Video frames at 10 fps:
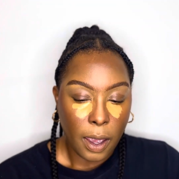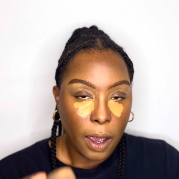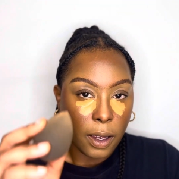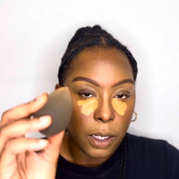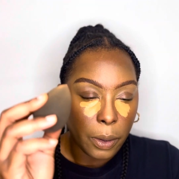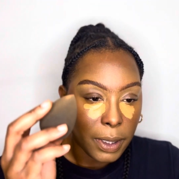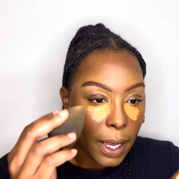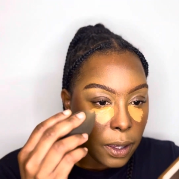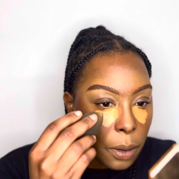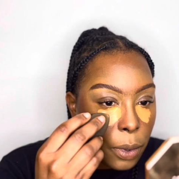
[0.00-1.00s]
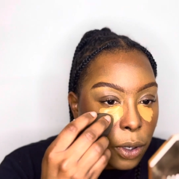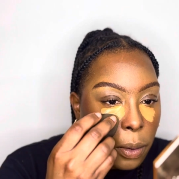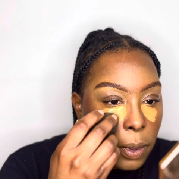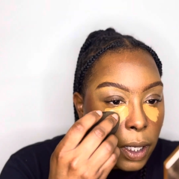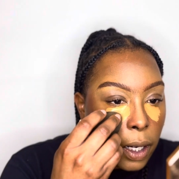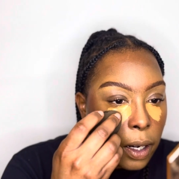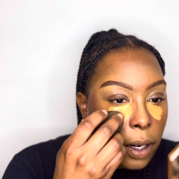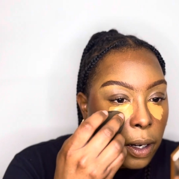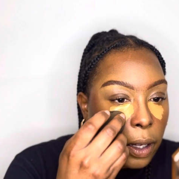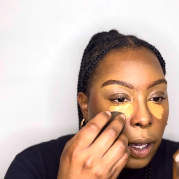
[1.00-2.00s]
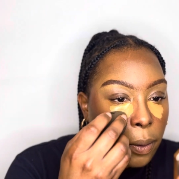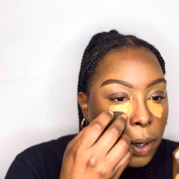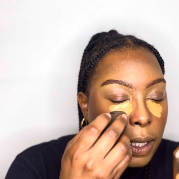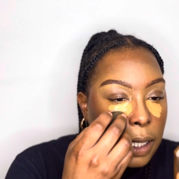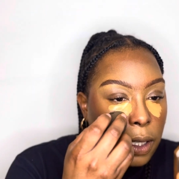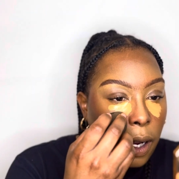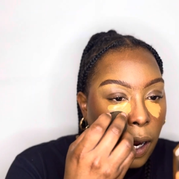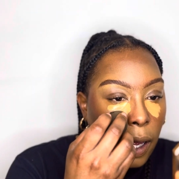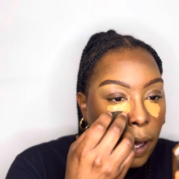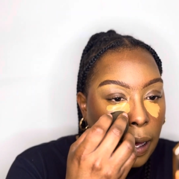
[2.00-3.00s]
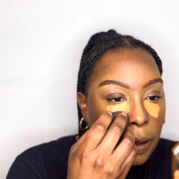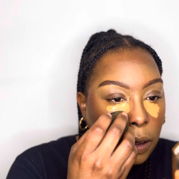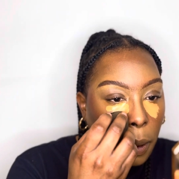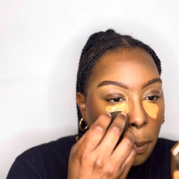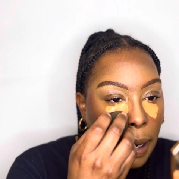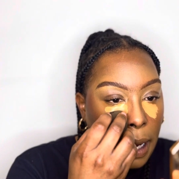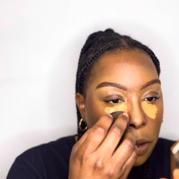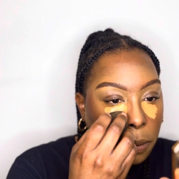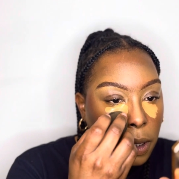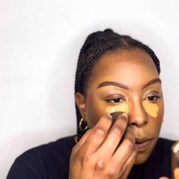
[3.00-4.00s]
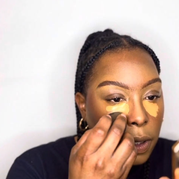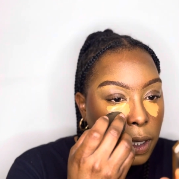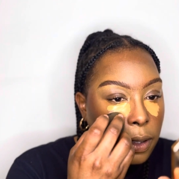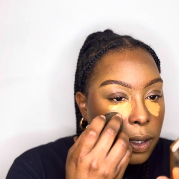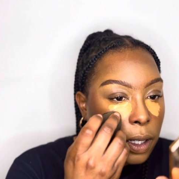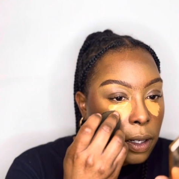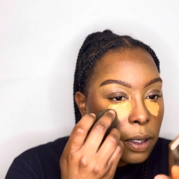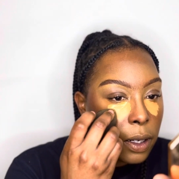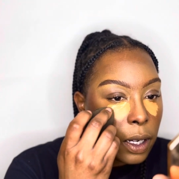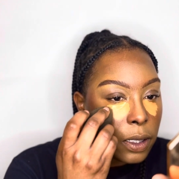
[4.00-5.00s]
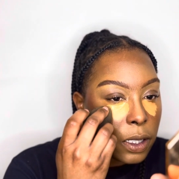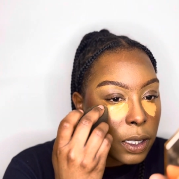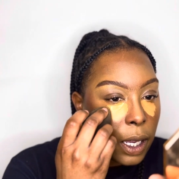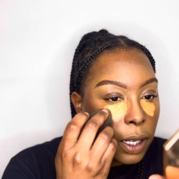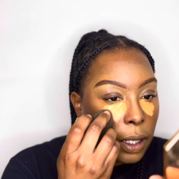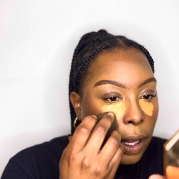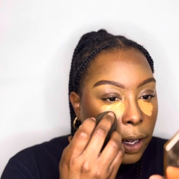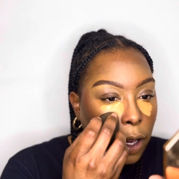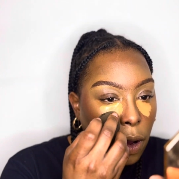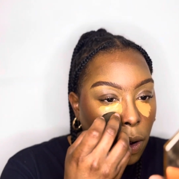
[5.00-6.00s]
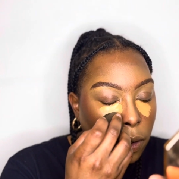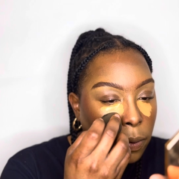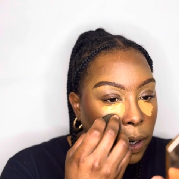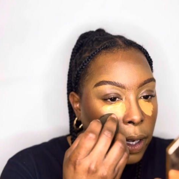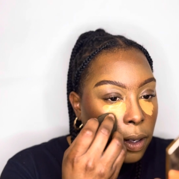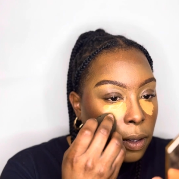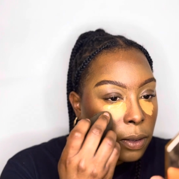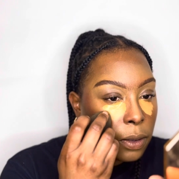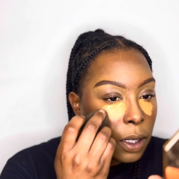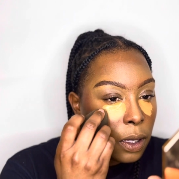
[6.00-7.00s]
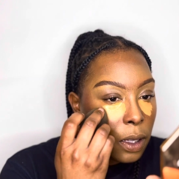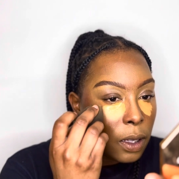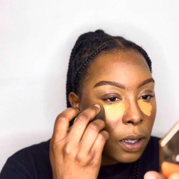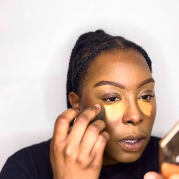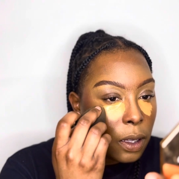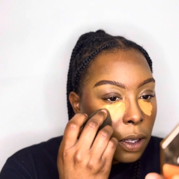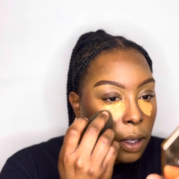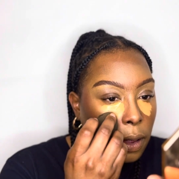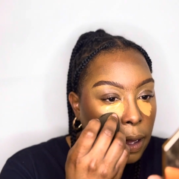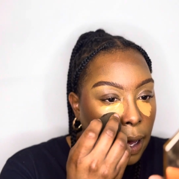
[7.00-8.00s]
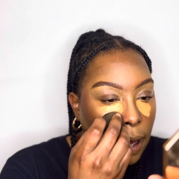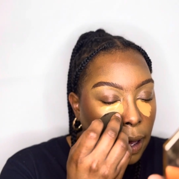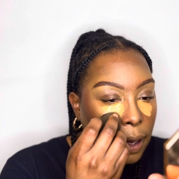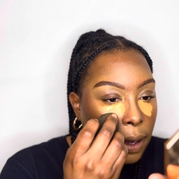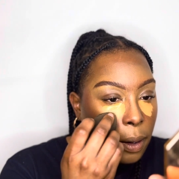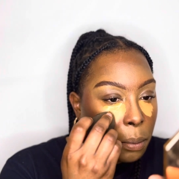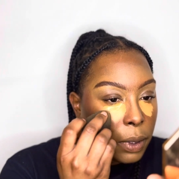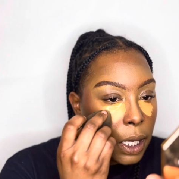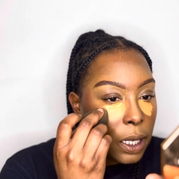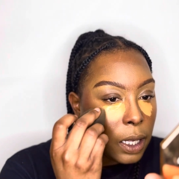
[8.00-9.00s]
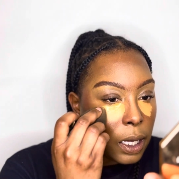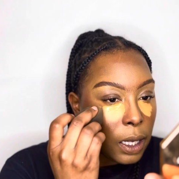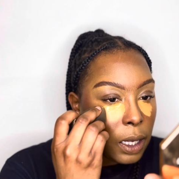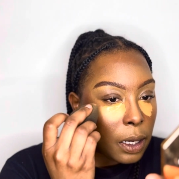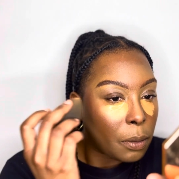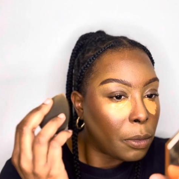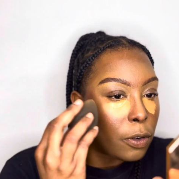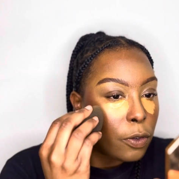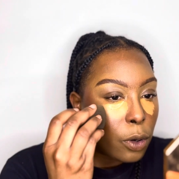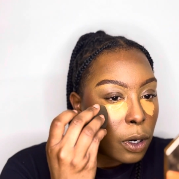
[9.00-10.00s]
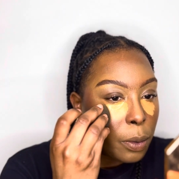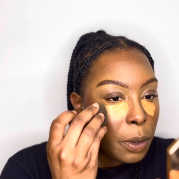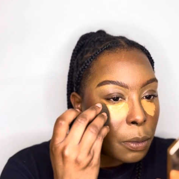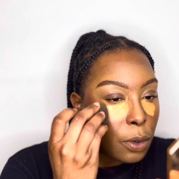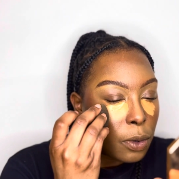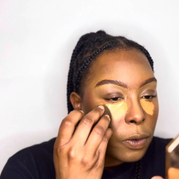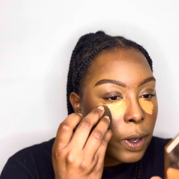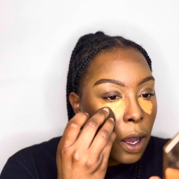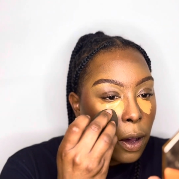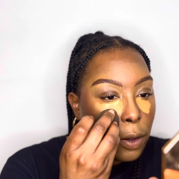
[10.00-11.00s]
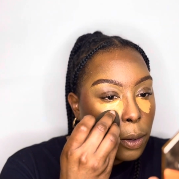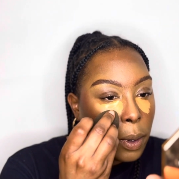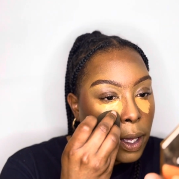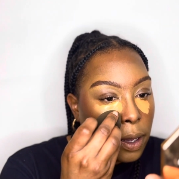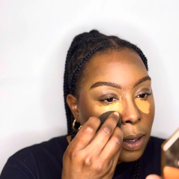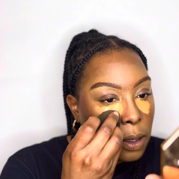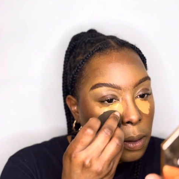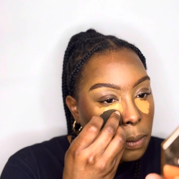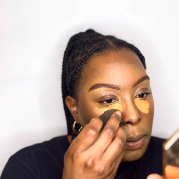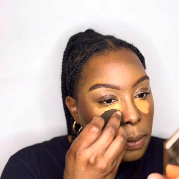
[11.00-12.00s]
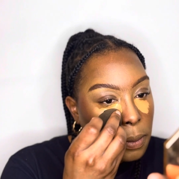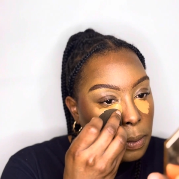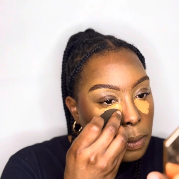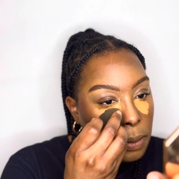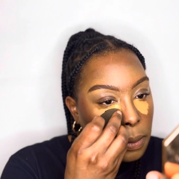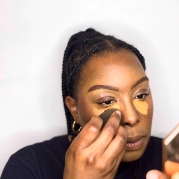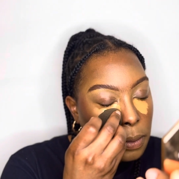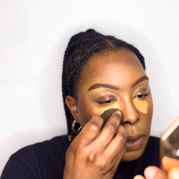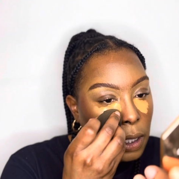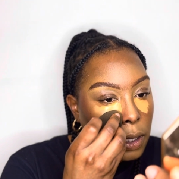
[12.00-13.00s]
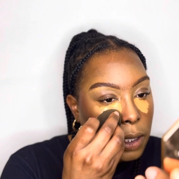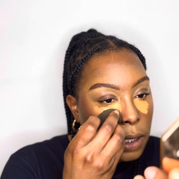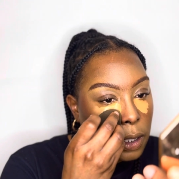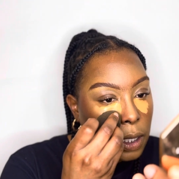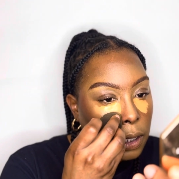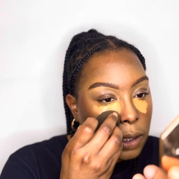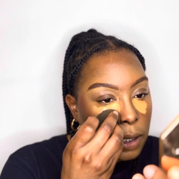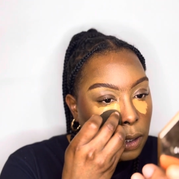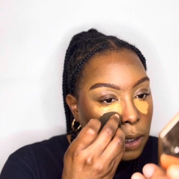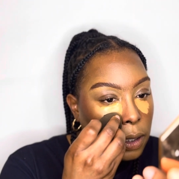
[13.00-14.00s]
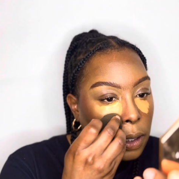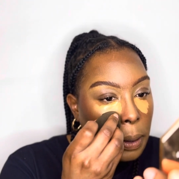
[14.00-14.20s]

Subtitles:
So we'll take the beauty blender and we're gonna start at the bottom of the concealer and just kind of like go around that and blend it in before we move all the way up into the concealer.